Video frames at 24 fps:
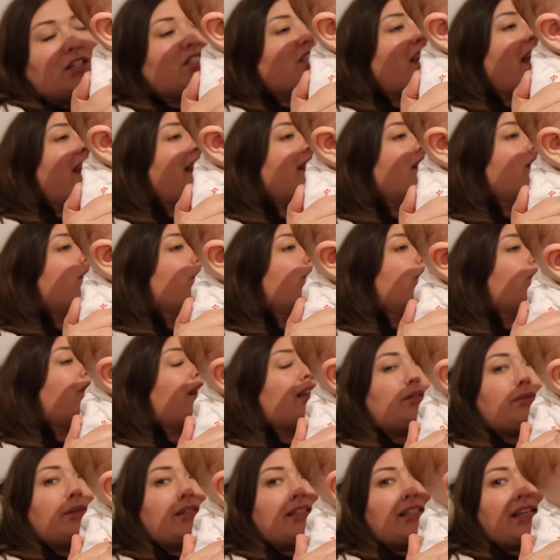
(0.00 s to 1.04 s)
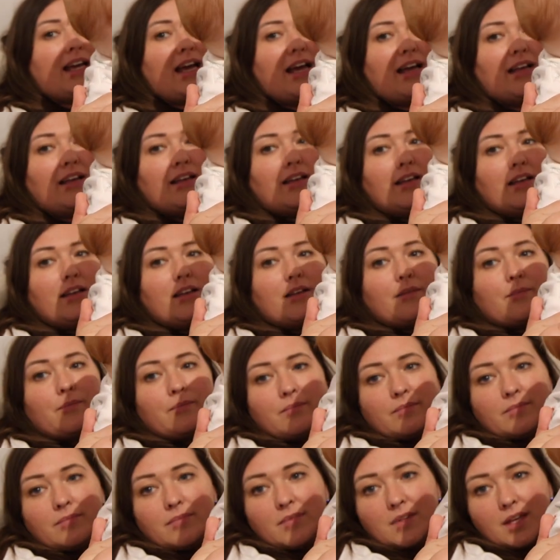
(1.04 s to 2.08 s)
Jace, don't do that, sweetheart.
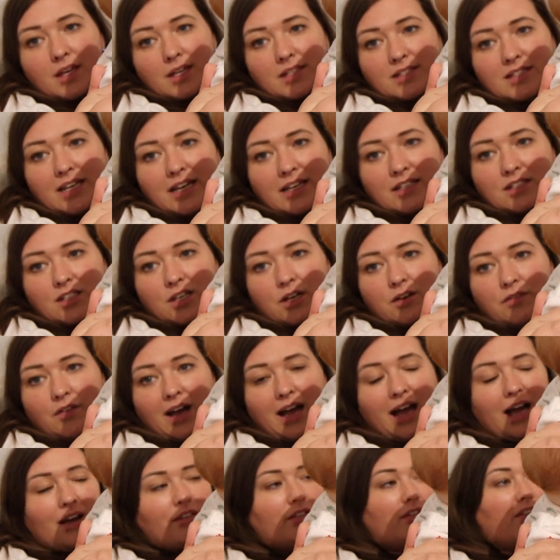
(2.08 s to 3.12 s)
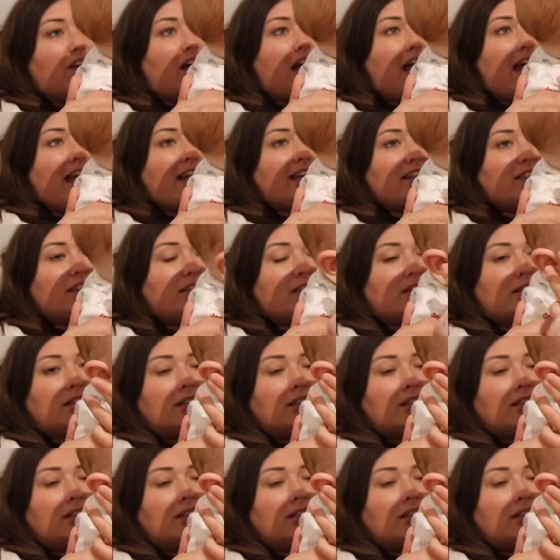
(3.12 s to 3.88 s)
It takes over half of the head.